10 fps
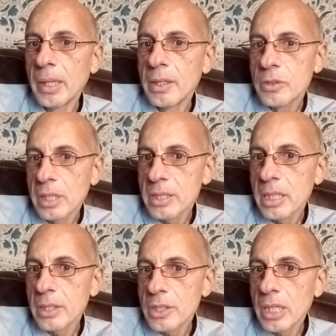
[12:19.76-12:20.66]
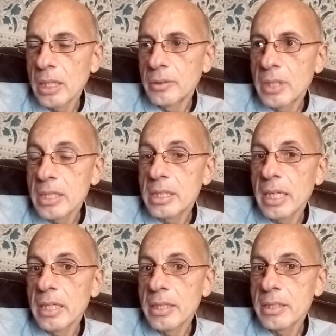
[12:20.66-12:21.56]
So let's say the child does
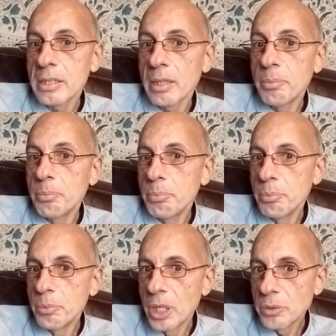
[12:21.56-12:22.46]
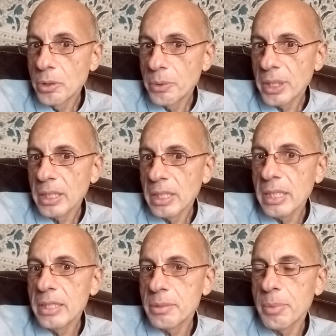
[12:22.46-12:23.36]
get his uh, mirroring
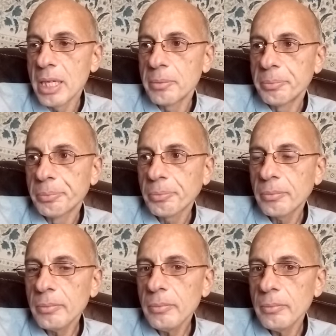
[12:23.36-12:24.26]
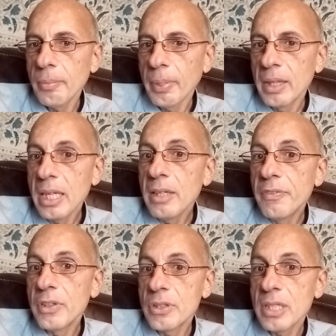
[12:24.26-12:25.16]
needs met, then he
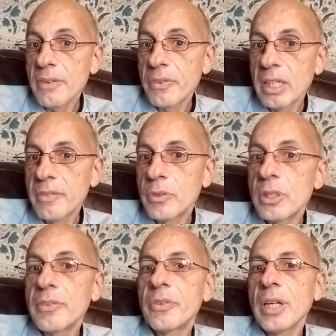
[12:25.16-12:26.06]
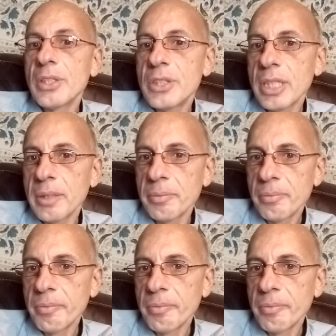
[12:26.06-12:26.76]
feels safe enough to differentiate.